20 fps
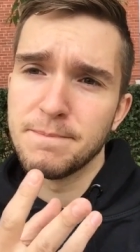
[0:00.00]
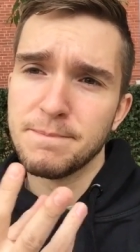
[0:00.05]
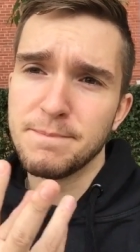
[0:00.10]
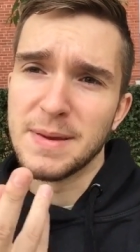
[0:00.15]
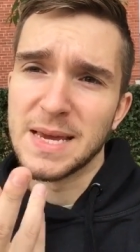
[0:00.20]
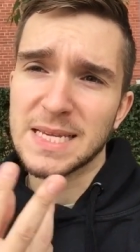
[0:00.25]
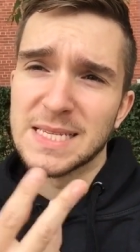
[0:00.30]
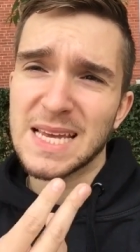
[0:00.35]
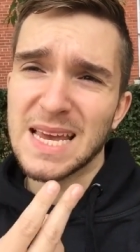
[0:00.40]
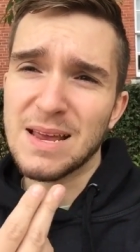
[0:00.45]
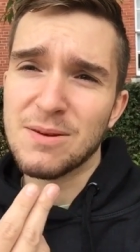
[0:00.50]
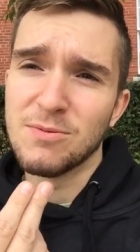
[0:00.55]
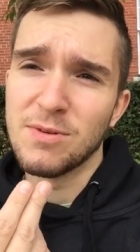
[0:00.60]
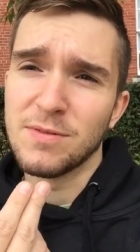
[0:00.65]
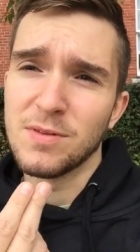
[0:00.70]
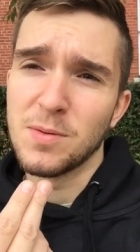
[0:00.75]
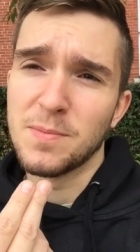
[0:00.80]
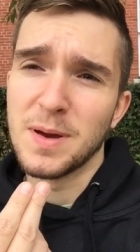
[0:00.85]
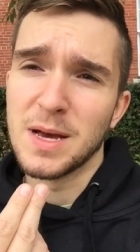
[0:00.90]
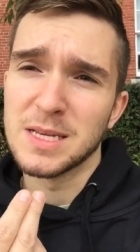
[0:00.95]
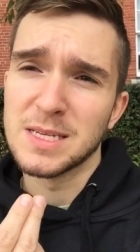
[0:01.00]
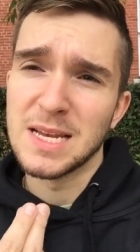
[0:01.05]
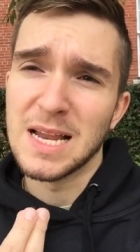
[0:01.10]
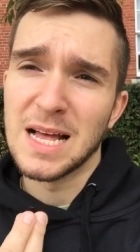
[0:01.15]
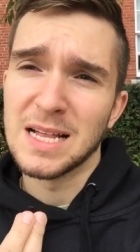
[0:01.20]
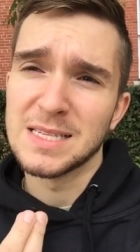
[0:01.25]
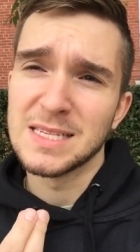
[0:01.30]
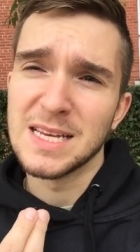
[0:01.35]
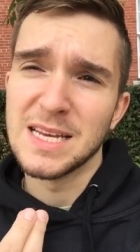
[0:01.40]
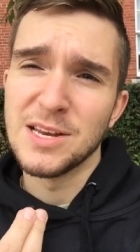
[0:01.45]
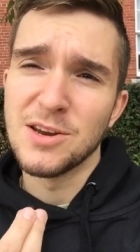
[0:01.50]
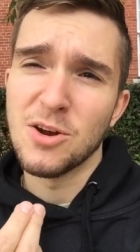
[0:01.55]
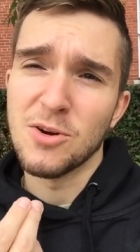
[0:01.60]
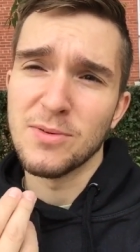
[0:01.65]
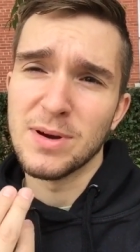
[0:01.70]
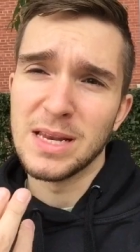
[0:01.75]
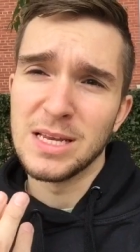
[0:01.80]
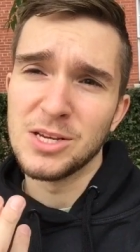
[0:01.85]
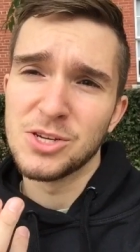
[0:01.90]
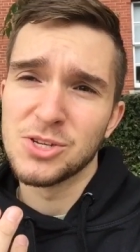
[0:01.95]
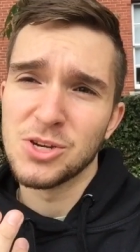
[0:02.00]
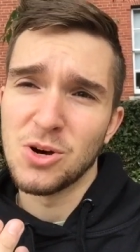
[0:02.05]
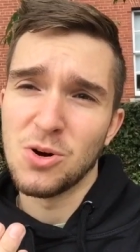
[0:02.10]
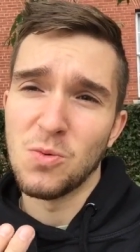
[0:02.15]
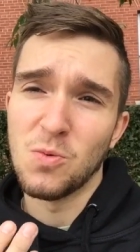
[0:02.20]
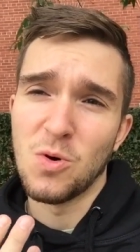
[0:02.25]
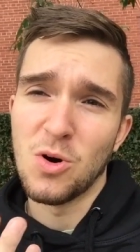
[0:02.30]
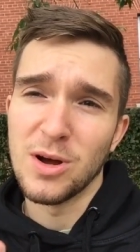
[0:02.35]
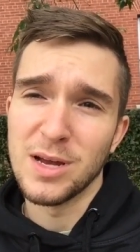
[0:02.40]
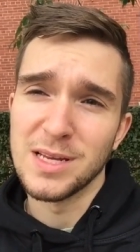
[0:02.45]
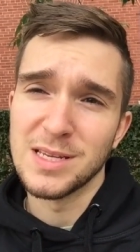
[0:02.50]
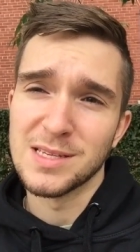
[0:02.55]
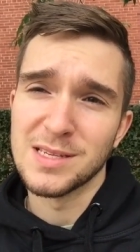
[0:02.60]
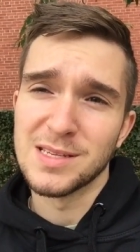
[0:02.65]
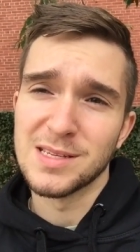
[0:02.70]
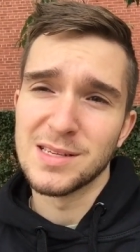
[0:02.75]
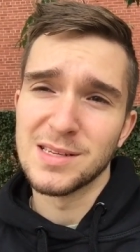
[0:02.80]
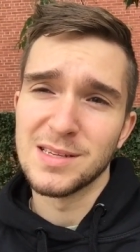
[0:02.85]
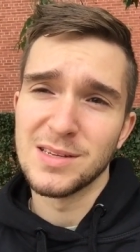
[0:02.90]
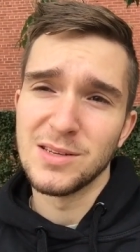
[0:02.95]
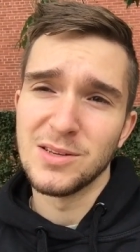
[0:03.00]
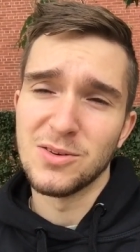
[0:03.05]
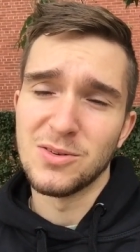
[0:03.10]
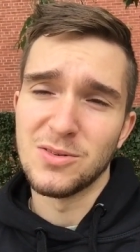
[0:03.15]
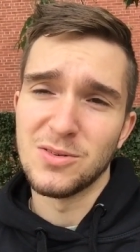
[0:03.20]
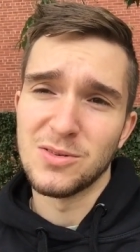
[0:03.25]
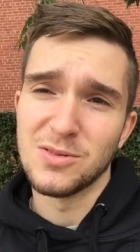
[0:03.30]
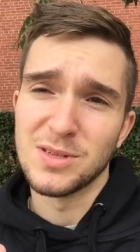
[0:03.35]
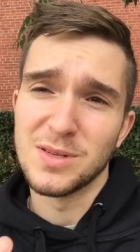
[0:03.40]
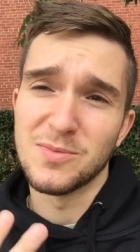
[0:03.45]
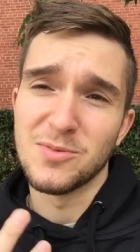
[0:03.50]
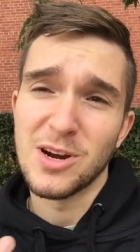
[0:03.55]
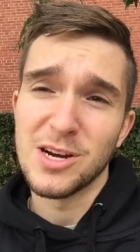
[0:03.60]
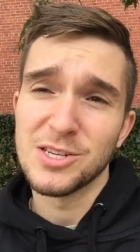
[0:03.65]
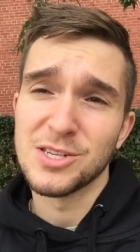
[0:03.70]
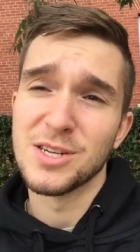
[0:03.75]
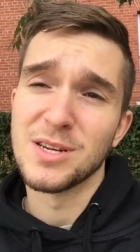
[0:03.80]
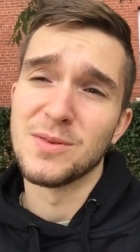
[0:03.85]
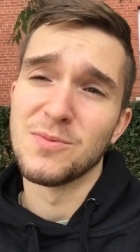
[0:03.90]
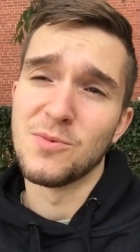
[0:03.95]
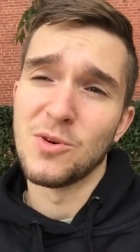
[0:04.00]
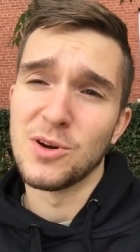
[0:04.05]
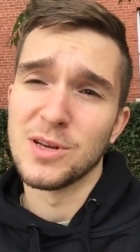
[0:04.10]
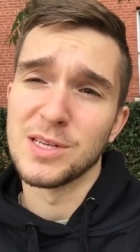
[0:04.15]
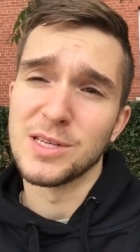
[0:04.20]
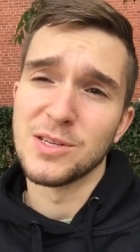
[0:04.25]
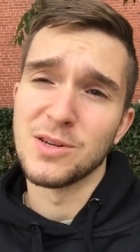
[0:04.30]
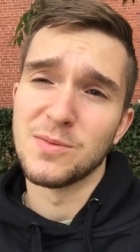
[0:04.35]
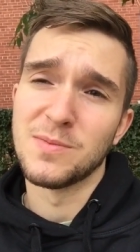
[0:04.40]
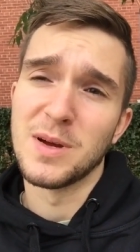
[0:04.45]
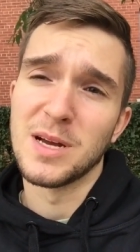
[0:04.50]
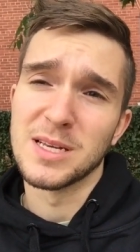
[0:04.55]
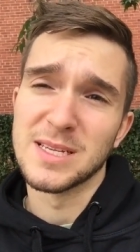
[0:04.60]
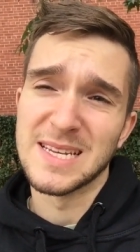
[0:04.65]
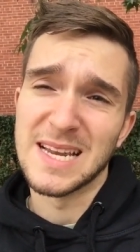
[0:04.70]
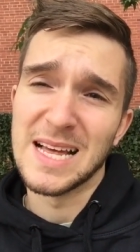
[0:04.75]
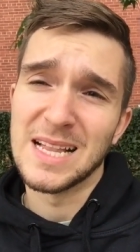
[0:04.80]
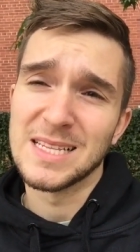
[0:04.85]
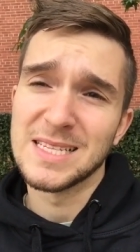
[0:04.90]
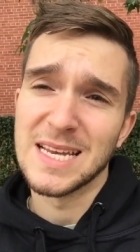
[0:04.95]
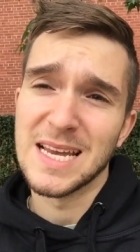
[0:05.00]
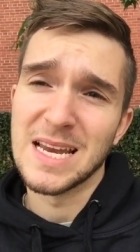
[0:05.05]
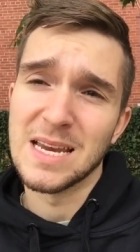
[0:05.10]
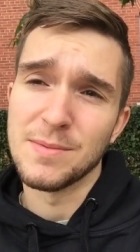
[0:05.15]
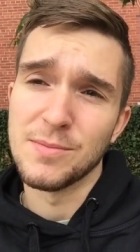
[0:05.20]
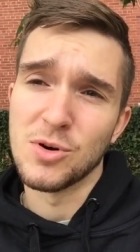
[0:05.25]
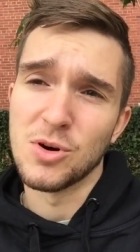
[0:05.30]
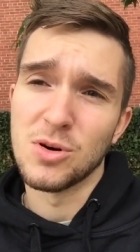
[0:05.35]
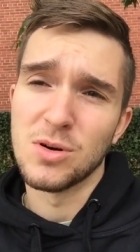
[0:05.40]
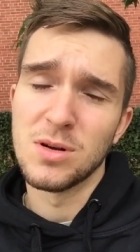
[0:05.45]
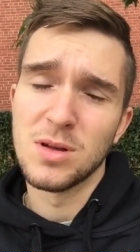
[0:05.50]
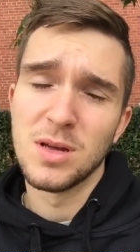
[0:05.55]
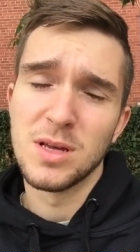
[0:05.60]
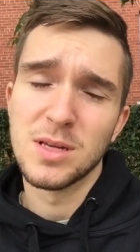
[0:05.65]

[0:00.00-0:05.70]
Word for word: mix it in with your personality. You're not really sure what is your depression and what is your personality anymore,